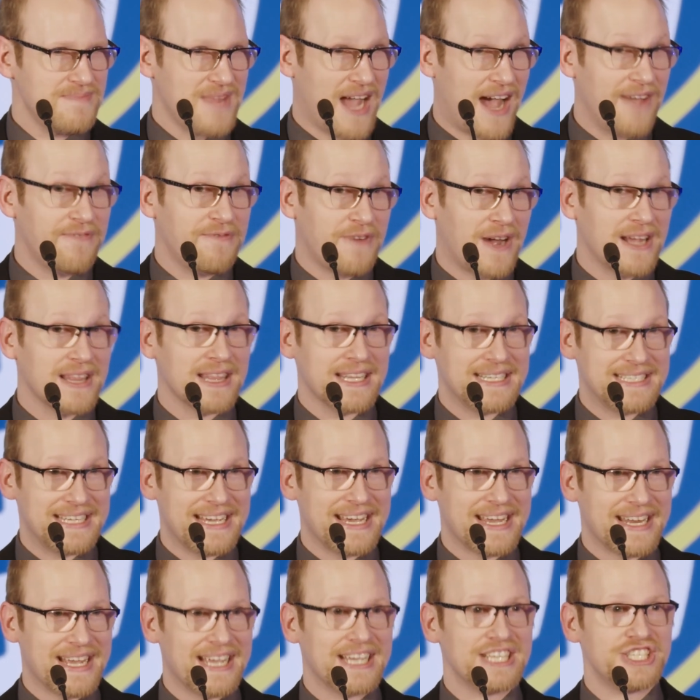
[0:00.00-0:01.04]
I finally
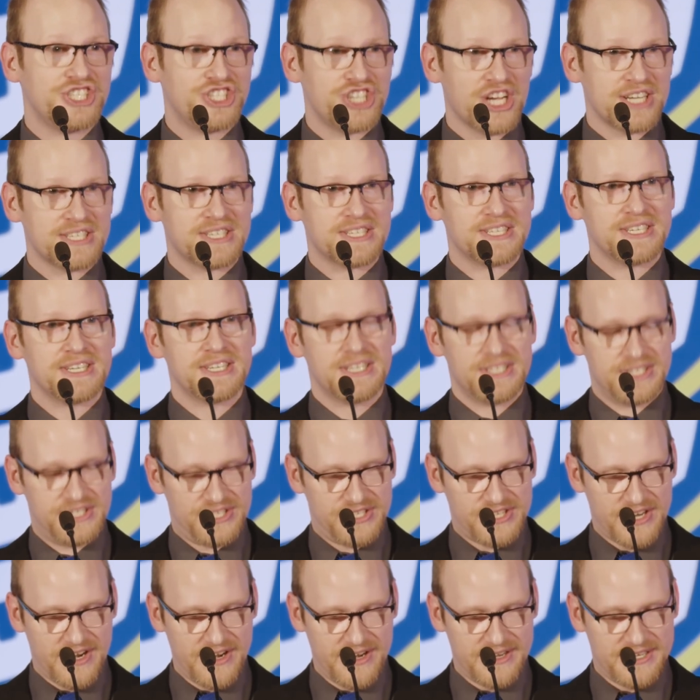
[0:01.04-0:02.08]
did just
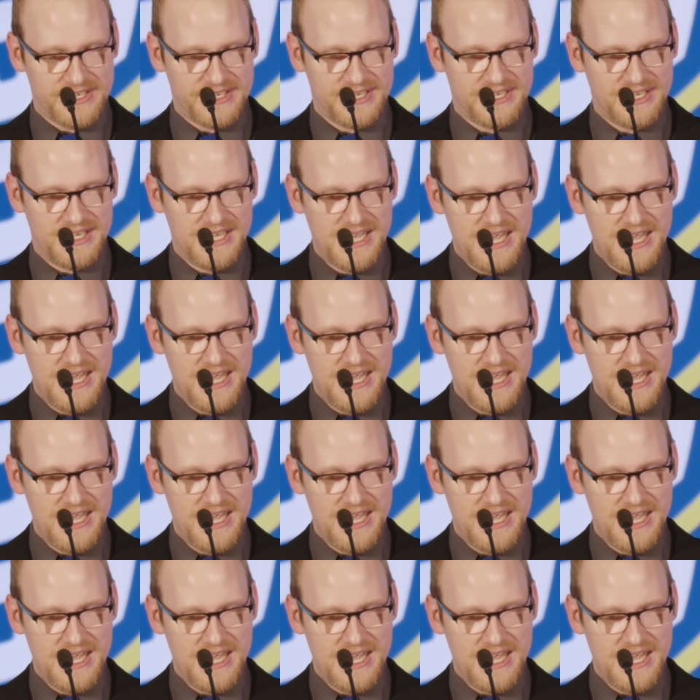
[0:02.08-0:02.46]
start.